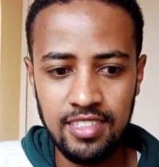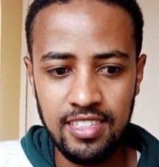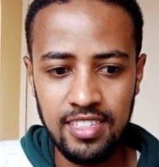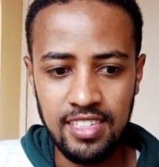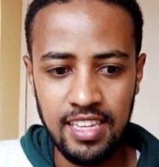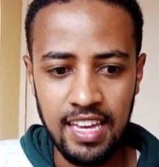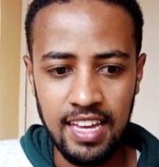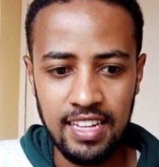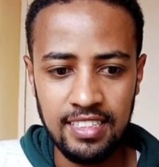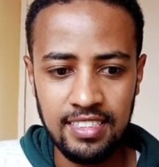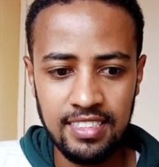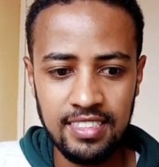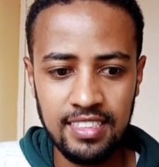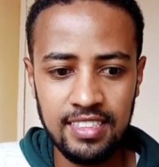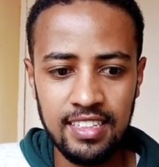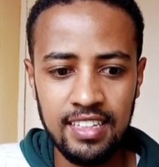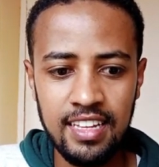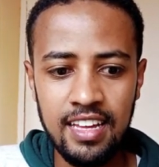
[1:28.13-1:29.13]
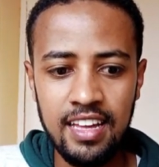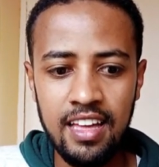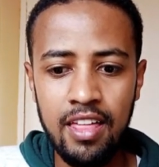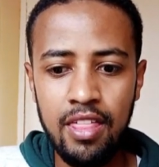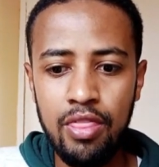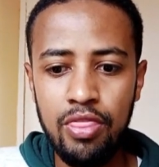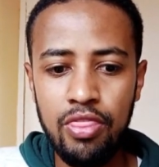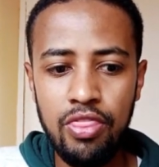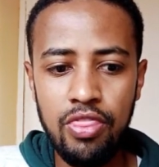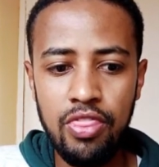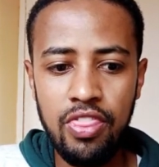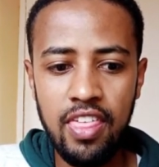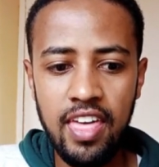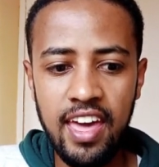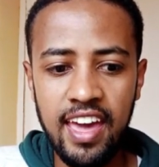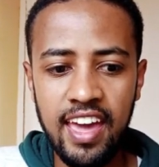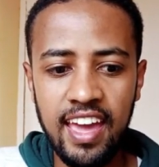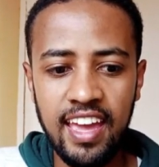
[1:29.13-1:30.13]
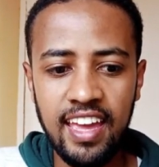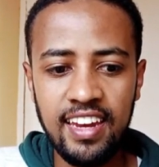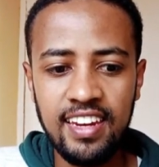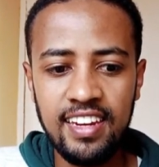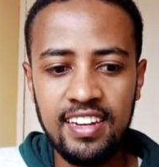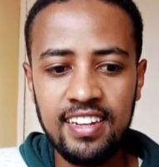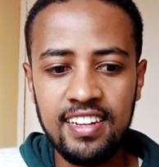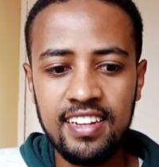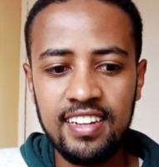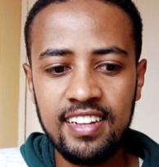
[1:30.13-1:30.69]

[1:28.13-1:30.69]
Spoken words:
Yes. Then